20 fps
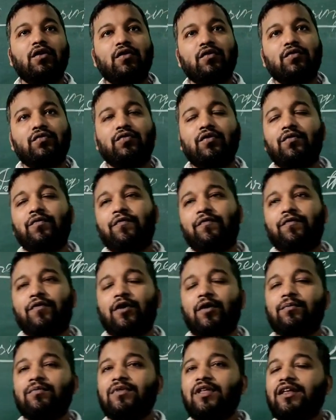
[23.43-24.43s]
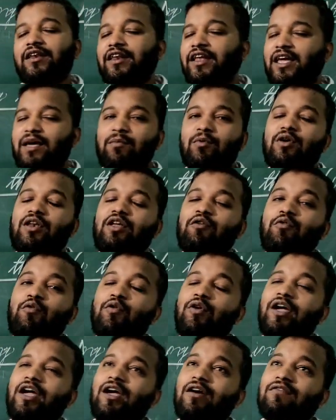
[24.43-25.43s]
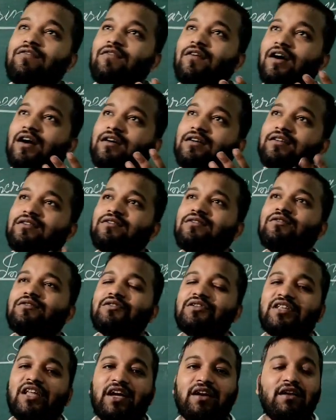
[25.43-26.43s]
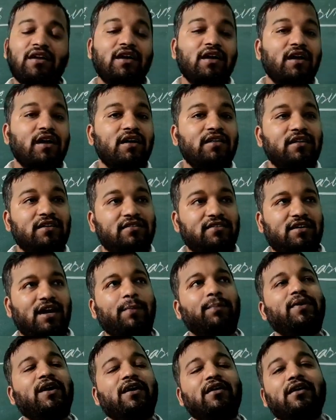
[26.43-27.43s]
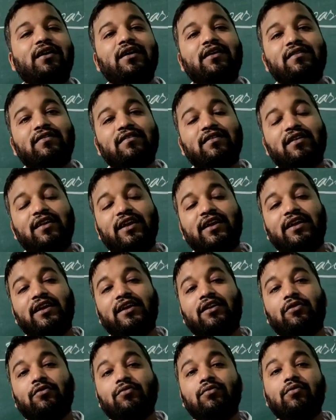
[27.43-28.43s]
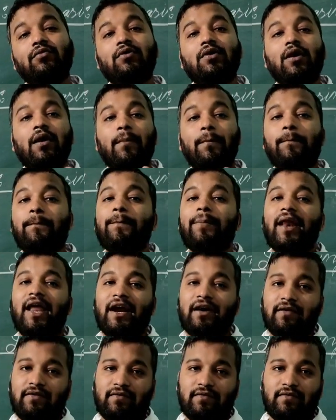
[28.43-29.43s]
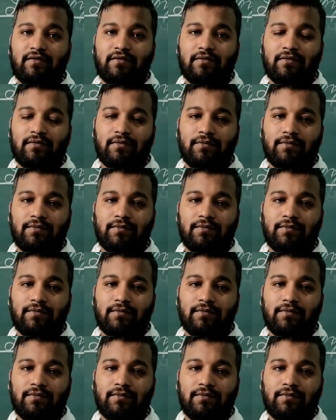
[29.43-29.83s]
So from the name only we have understood that the chapter is related to plants.